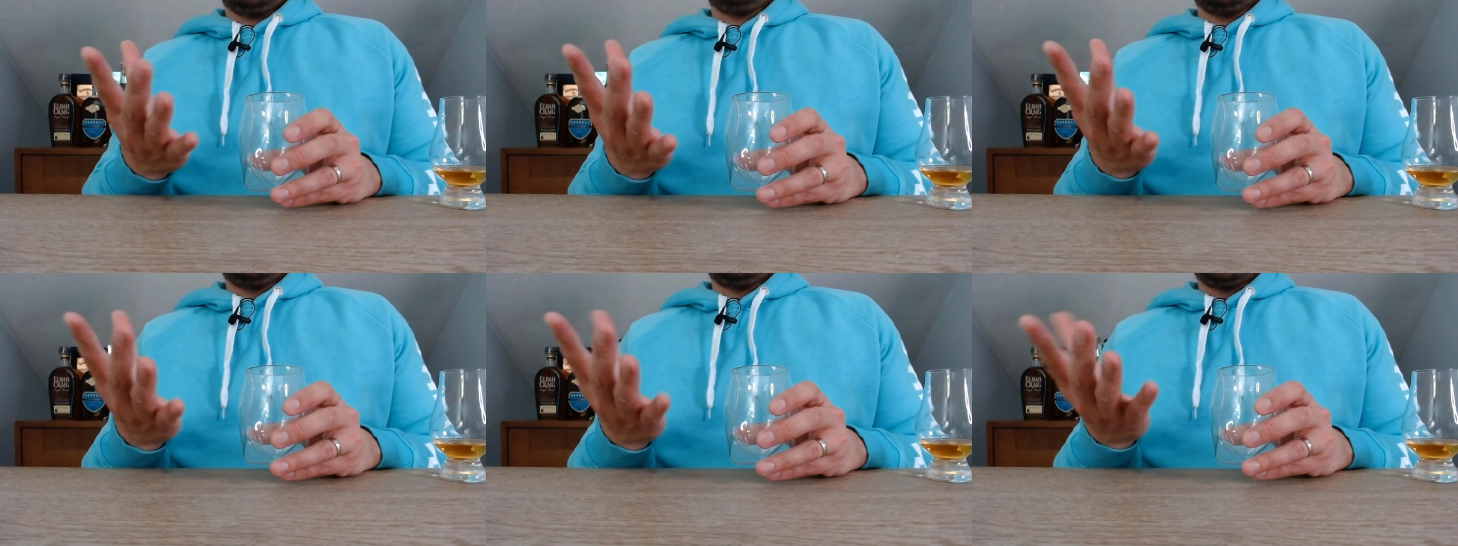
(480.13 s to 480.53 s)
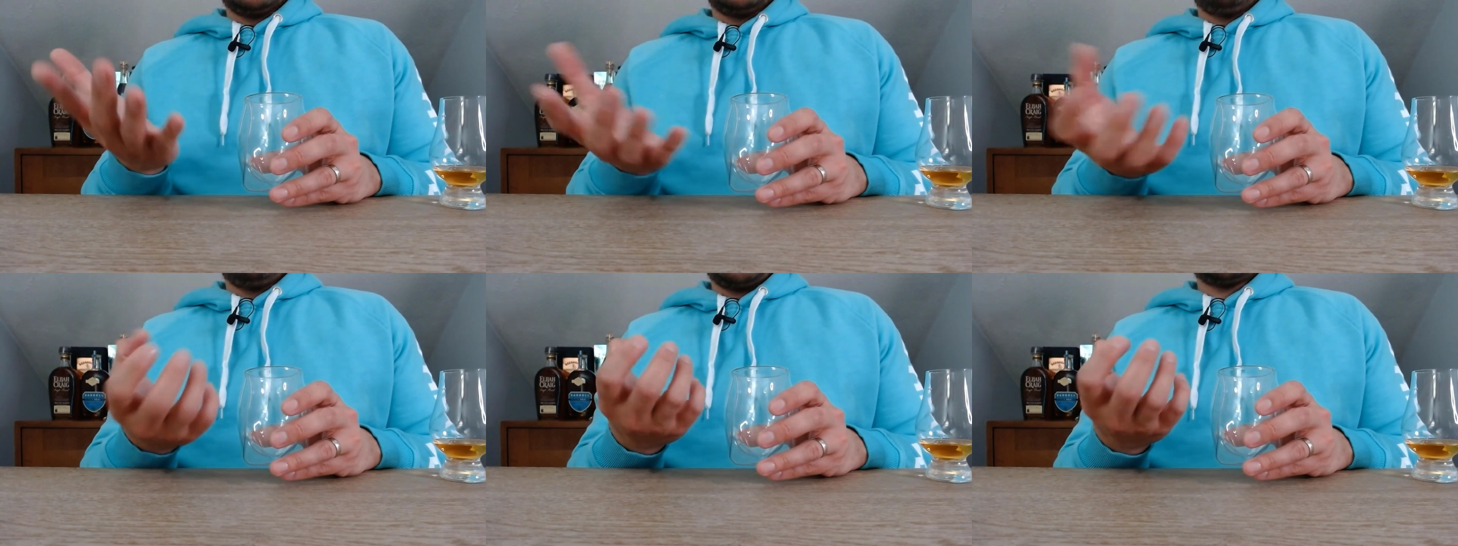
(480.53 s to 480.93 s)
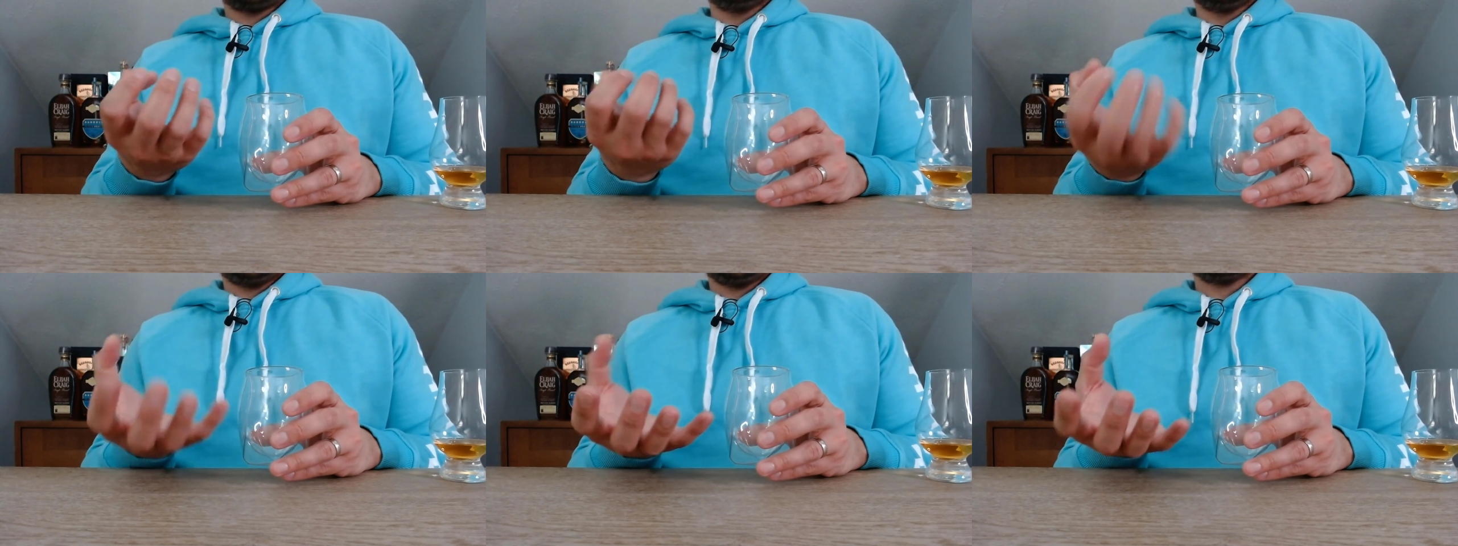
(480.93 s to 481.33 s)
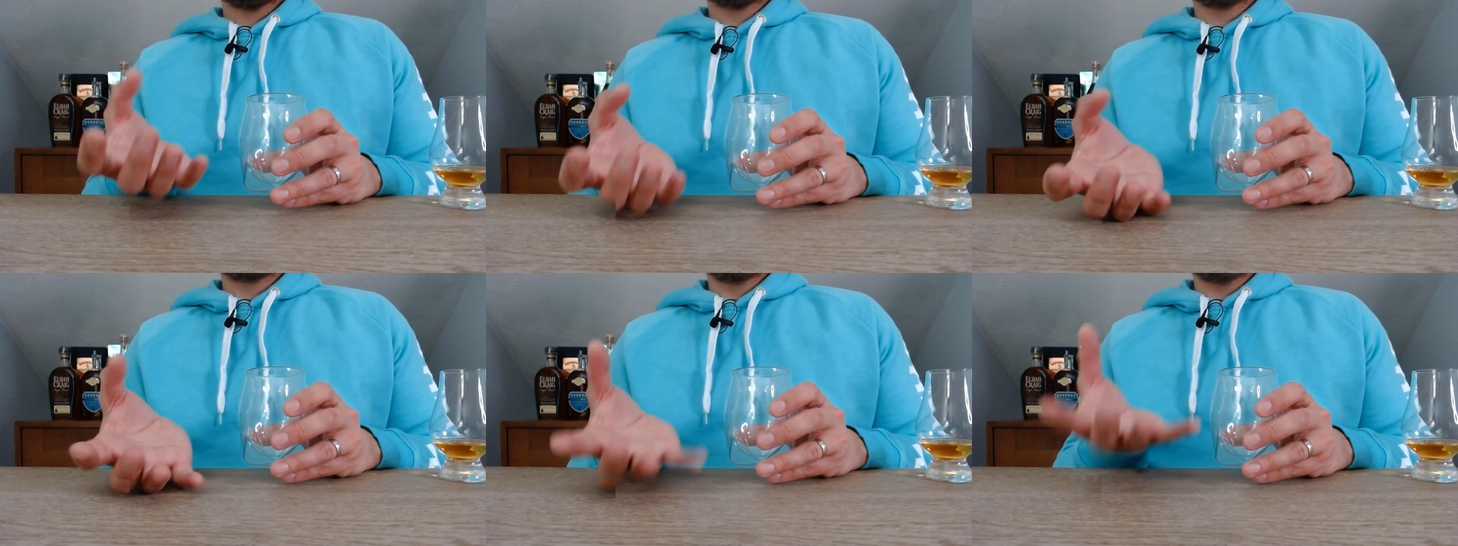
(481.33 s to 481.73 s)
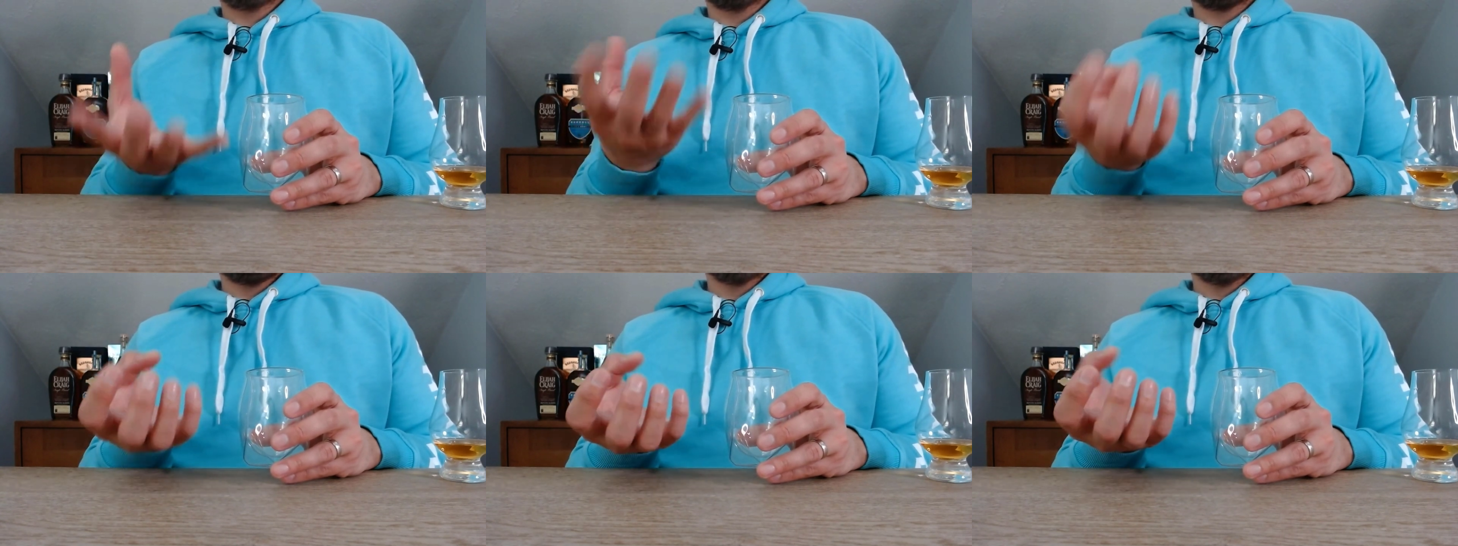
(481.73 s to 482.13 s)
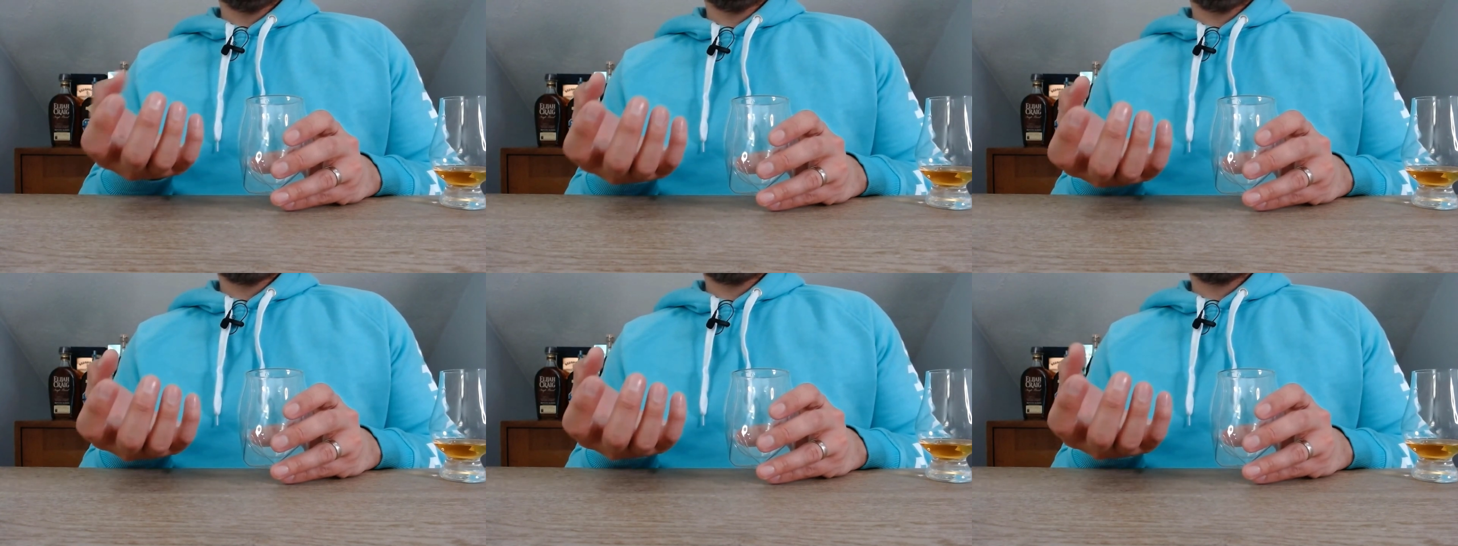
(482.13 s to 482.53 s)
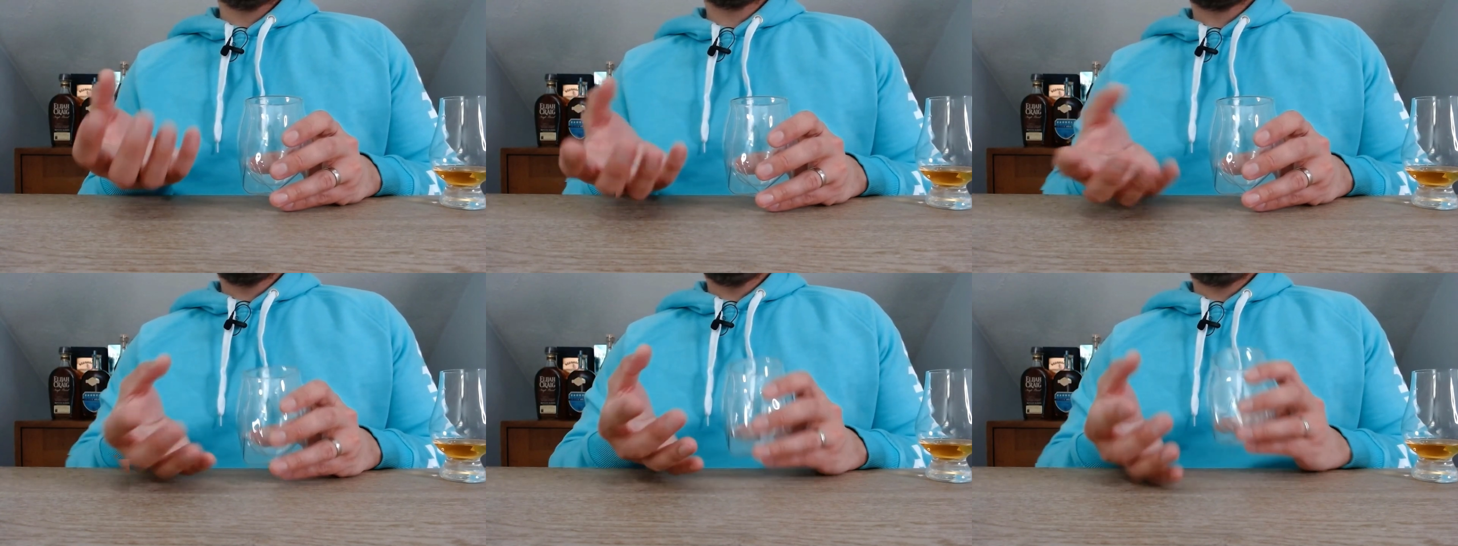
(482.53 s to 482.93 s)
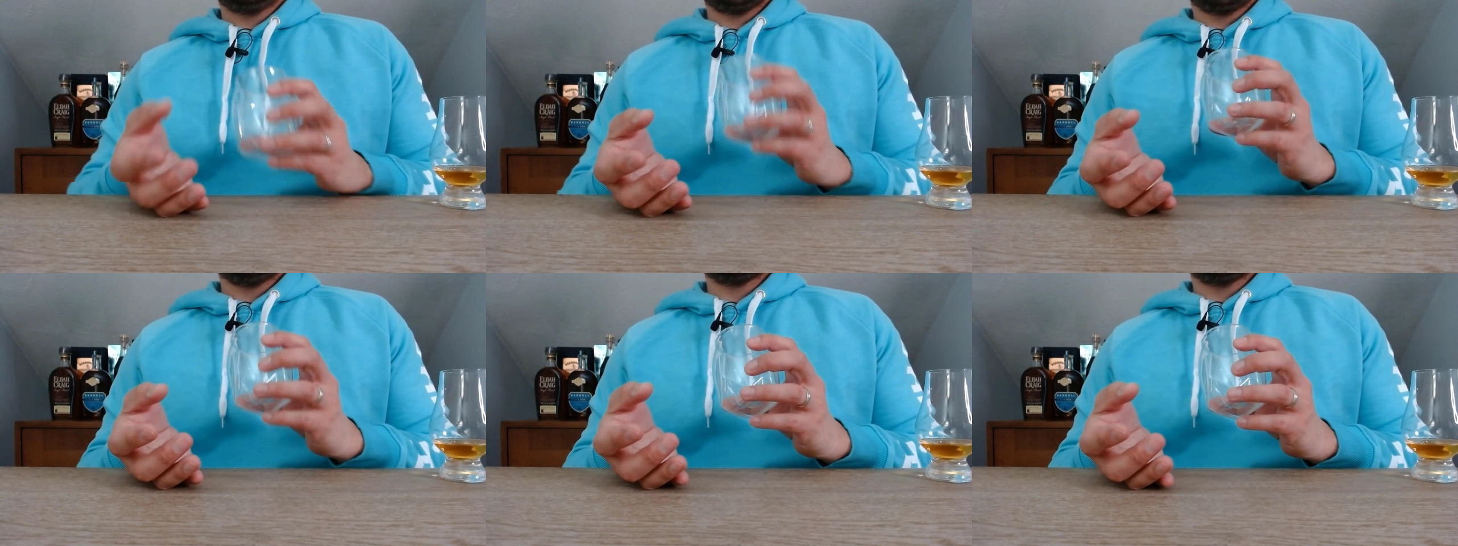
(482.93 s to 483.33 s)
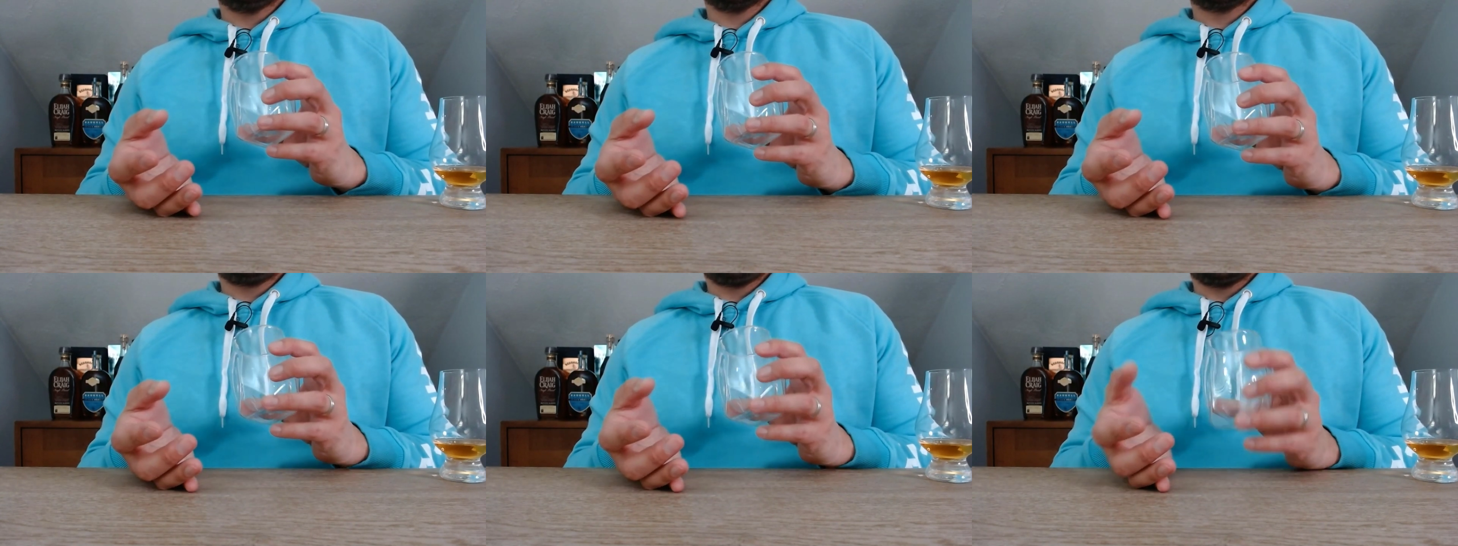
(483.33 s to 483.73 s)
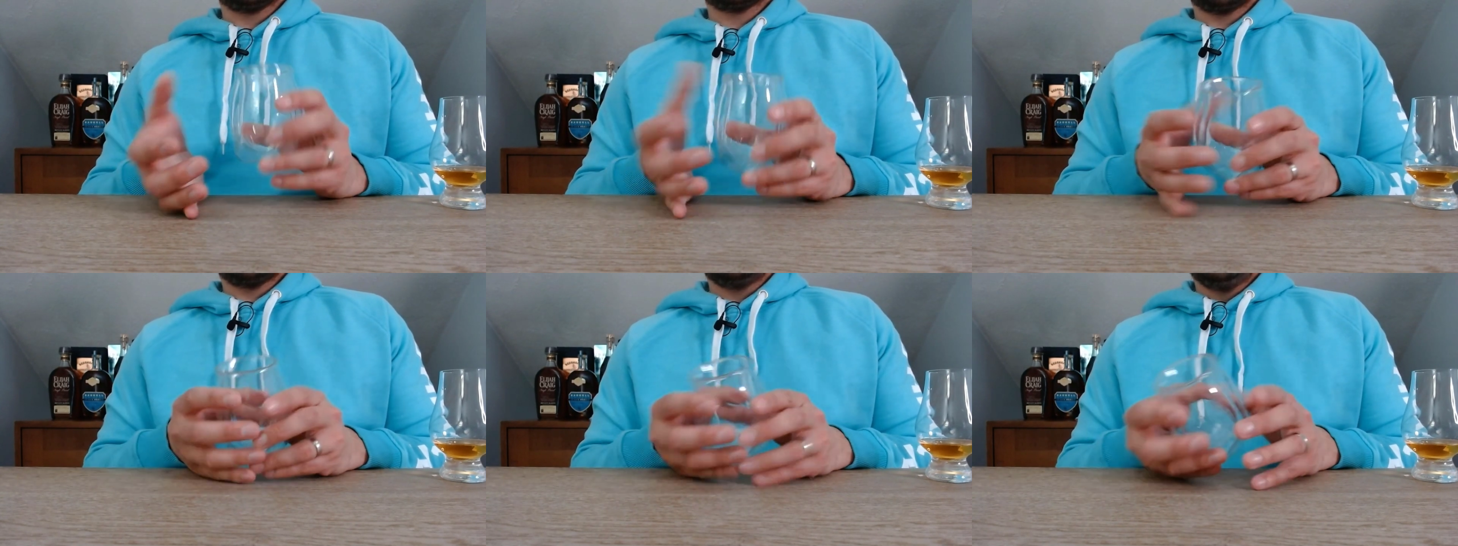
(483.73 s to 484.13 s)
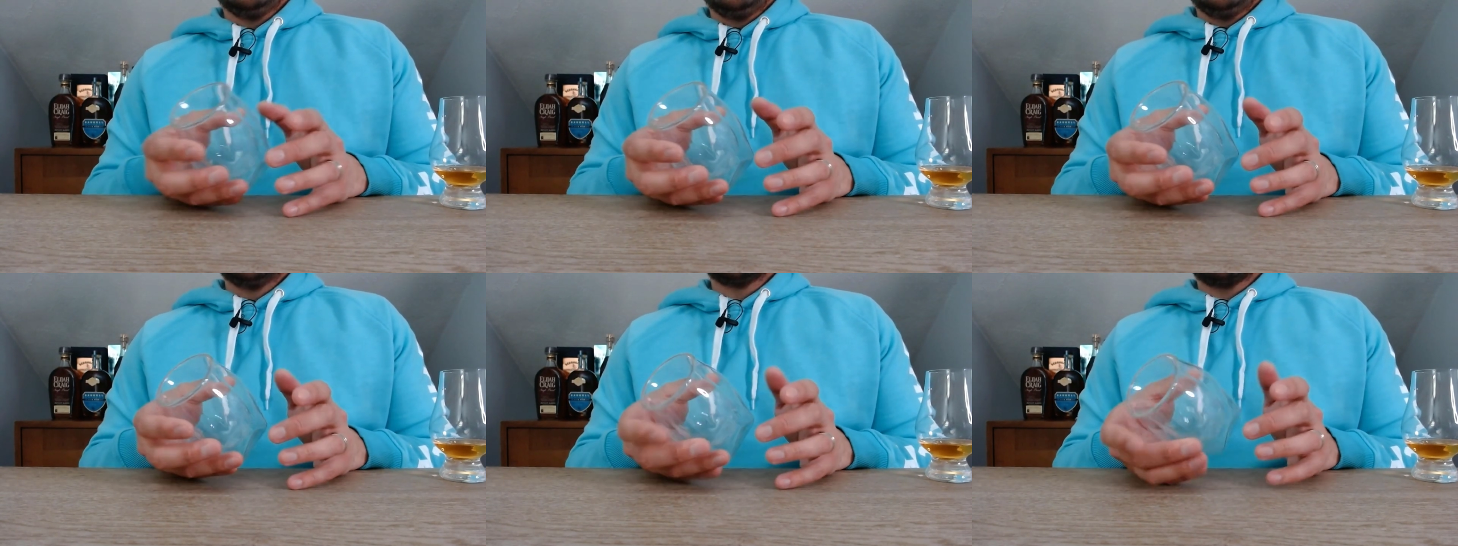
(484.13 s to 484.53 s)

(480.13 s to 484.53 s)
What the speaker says: [unreadable: no face in view]